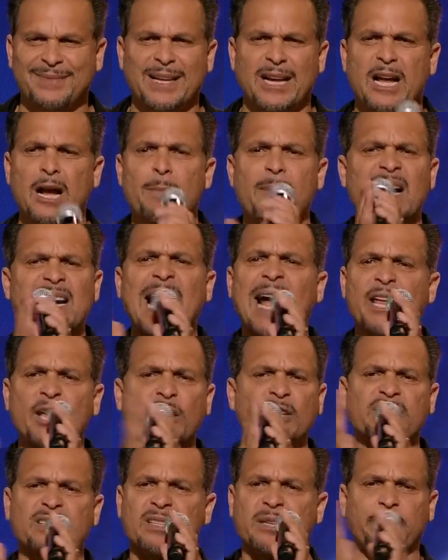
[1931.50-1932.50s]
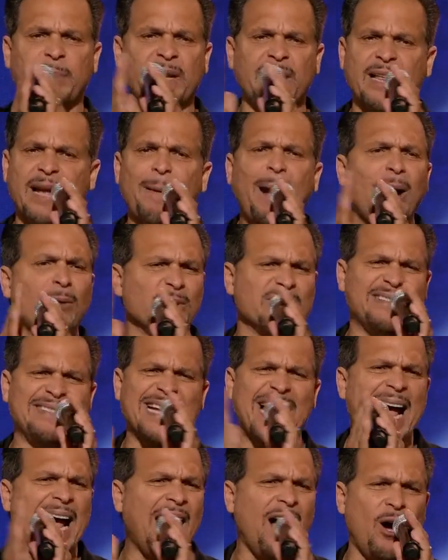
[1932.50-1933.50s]
Come on, I used to be that. I was
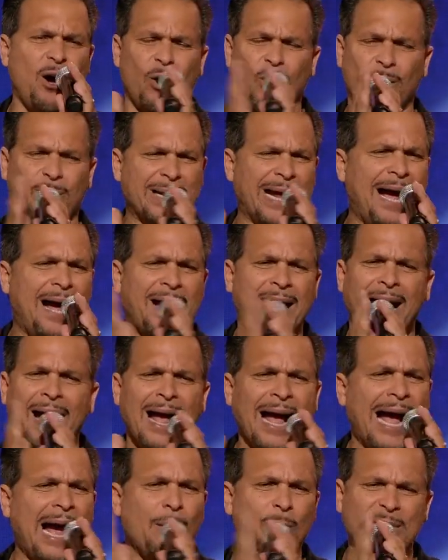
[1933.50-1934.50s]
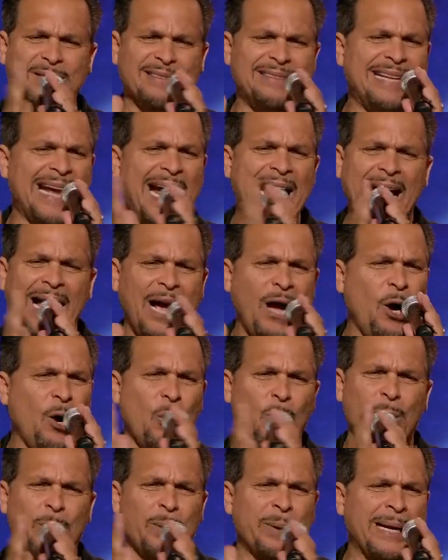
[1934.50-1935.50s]
down. I was
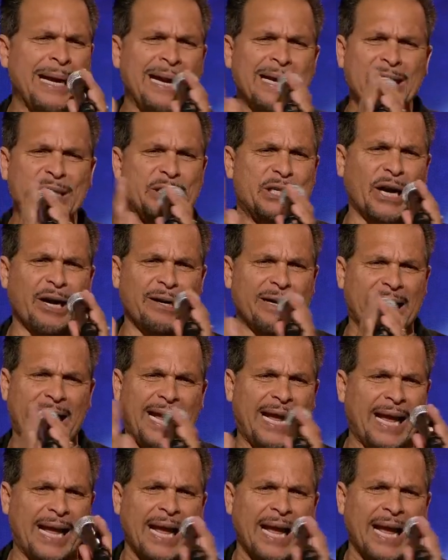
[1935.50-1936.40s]
down and dirty.